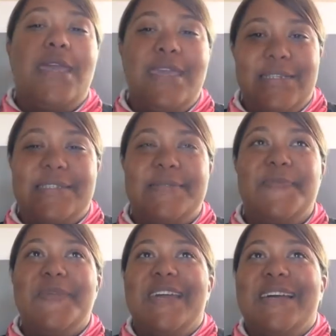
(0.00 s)
Yes,
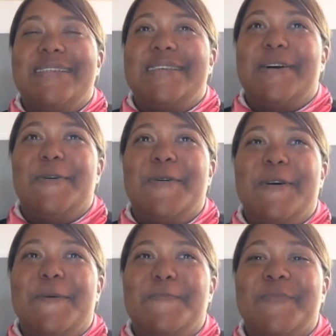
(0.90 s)
so
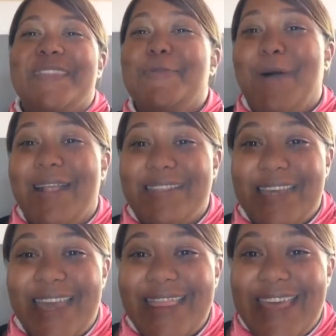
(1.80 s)
once
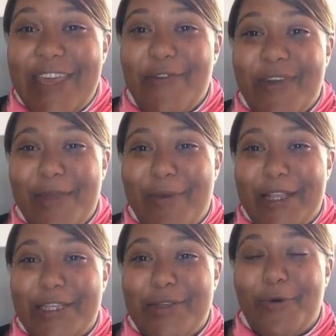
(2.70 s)
again, thank you very
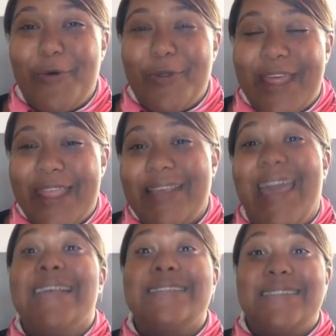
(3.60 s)
much to all that
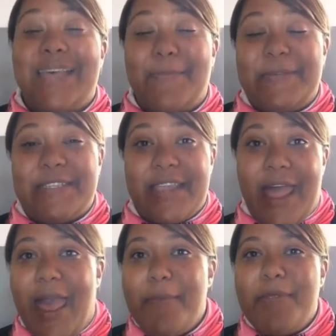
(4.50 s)
has
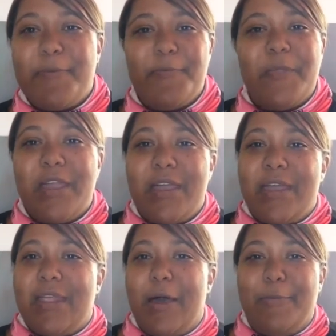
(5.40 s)
subscribed.
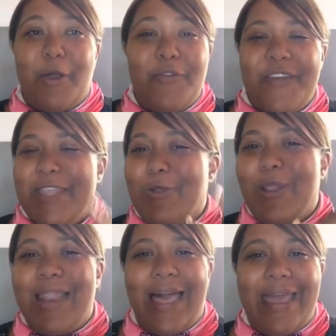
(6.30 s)
Don't forget
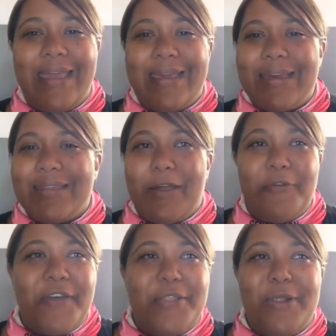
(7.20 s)
to like,
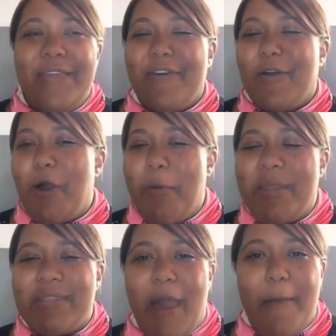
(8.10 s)
don't forget to leave a
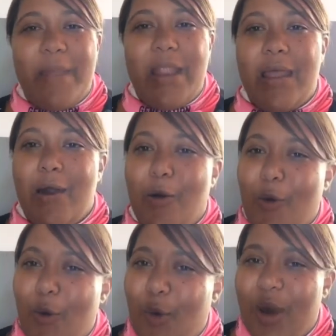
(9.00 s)
comment down
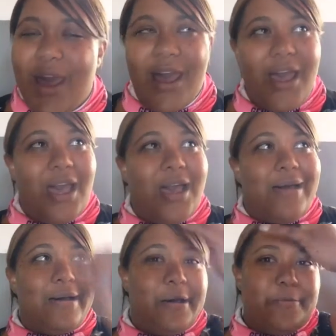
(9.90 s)
below.
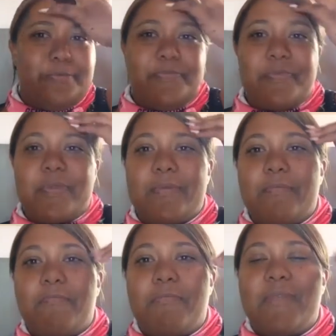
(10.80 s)

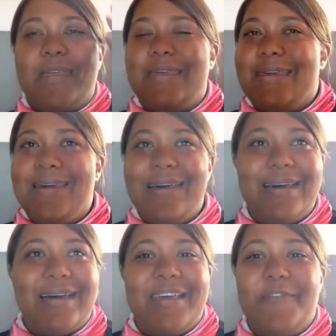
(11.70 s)

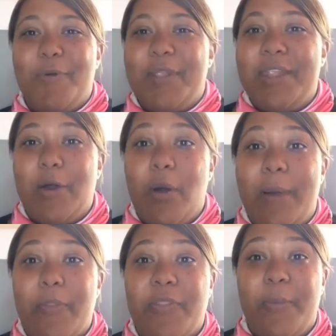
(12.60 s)
Yeah, if you want to know
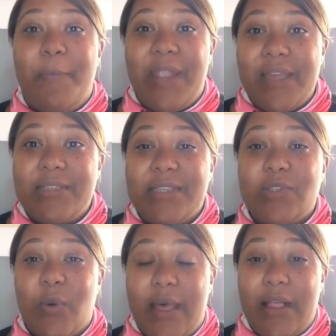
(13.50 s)
about the place
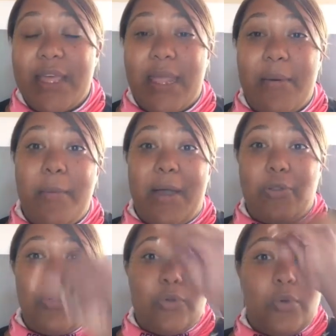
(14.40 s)
as well that I'm
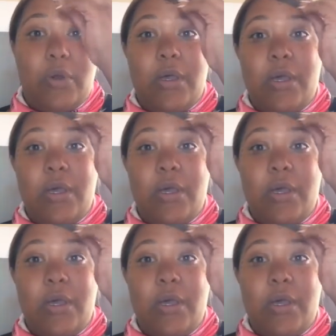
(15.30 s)
about to